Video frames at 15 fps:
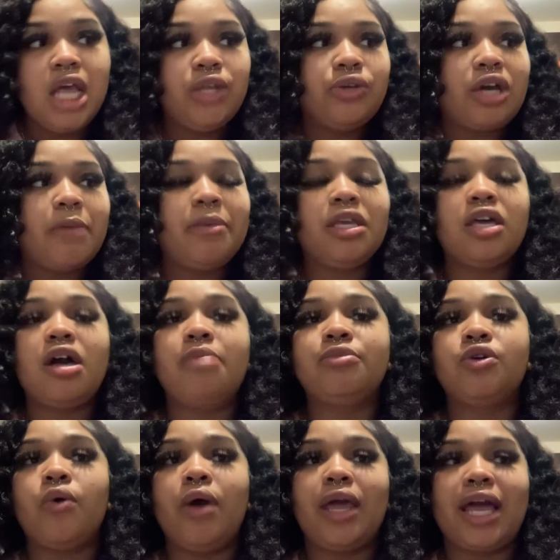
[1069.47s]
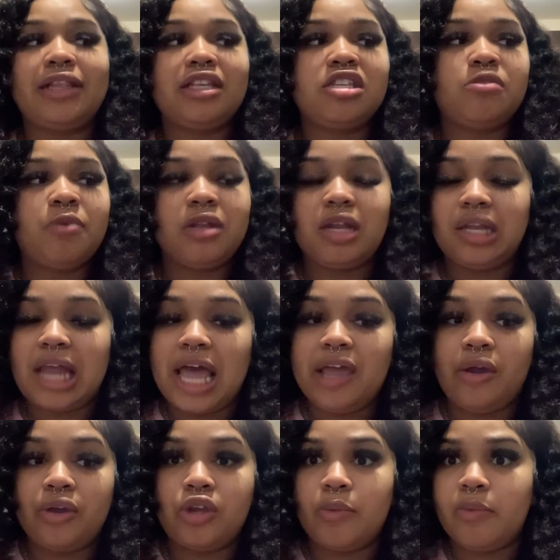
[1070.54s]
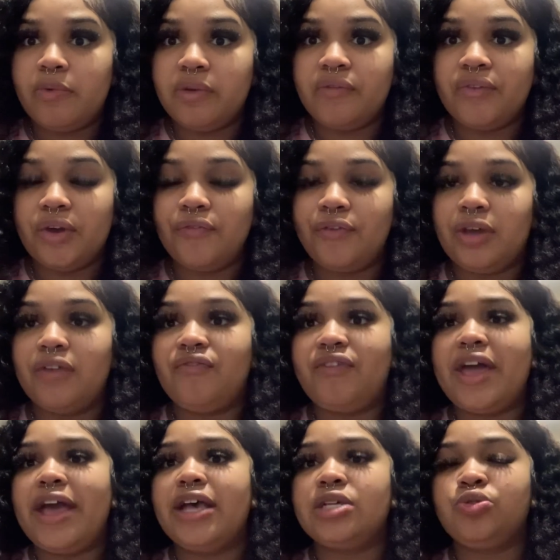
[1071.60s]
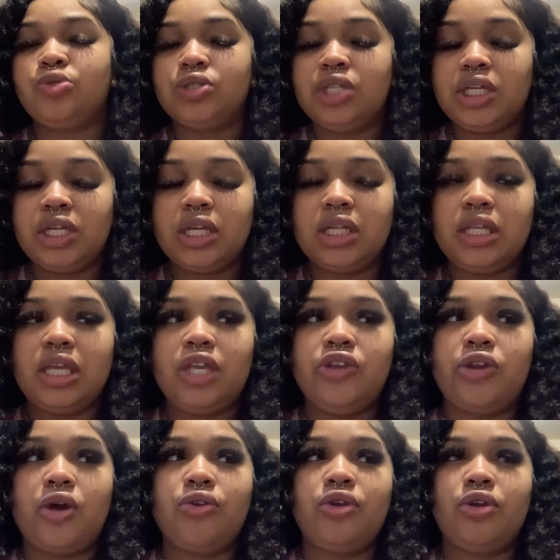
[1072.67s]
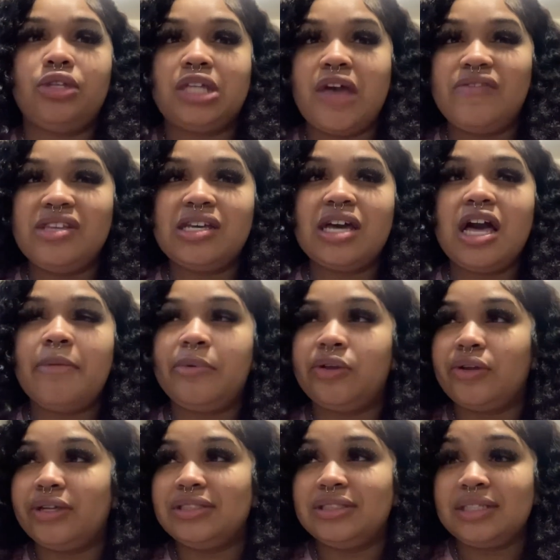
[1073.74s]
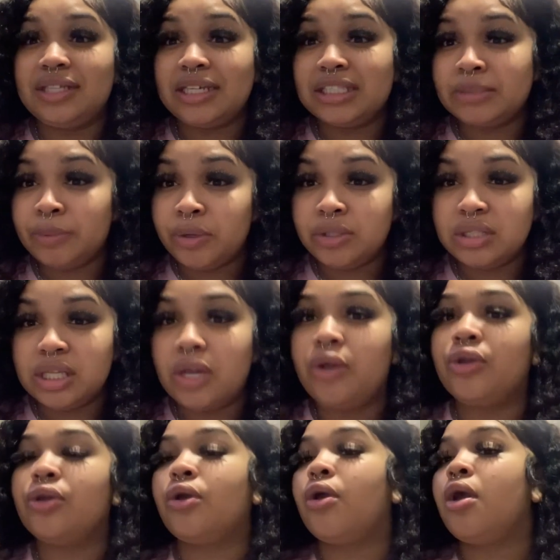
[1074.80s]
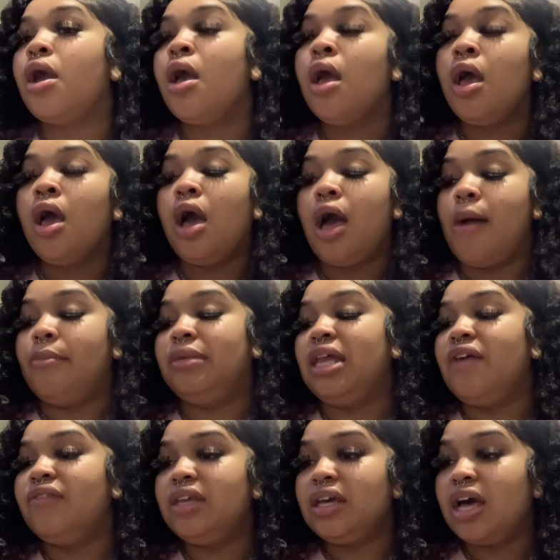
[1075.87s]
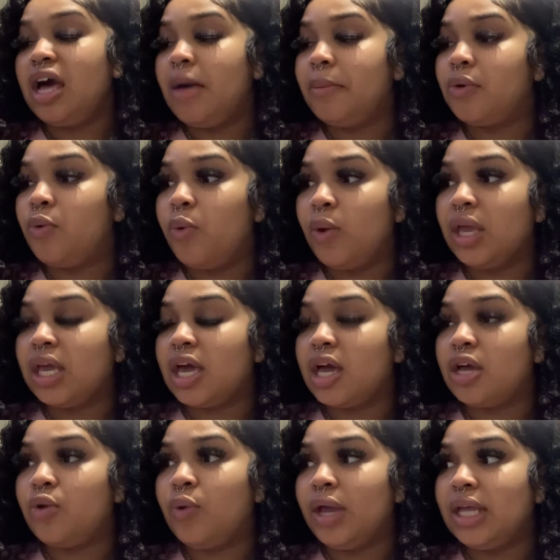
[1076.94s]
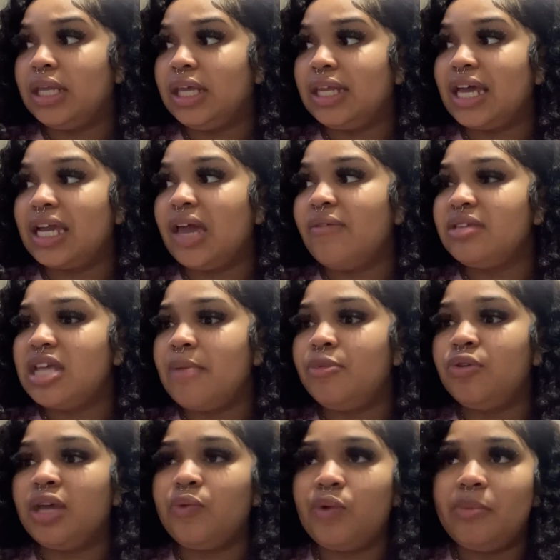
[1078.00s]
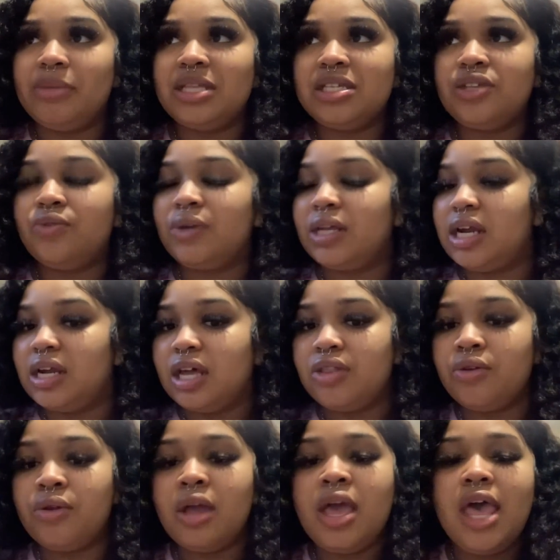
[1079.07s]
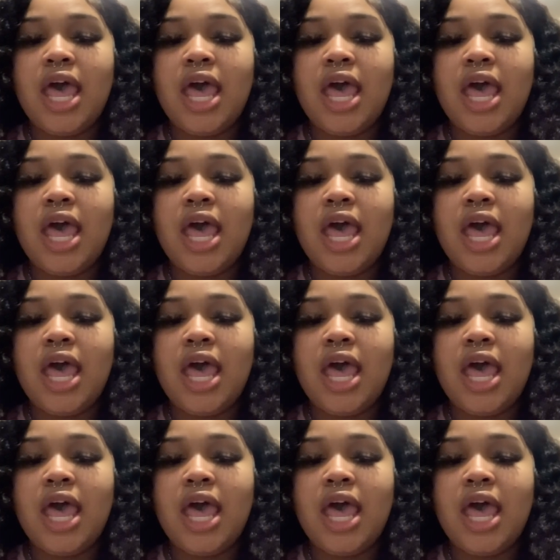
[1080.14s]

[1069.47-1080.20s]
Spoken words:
You could be going at the speed of light, or you're moving very, very fast strategically. You know, you're leveling up, or you're ascending spiritually, or you're leveling up quickly. Like, every time you get one blessing, you get another.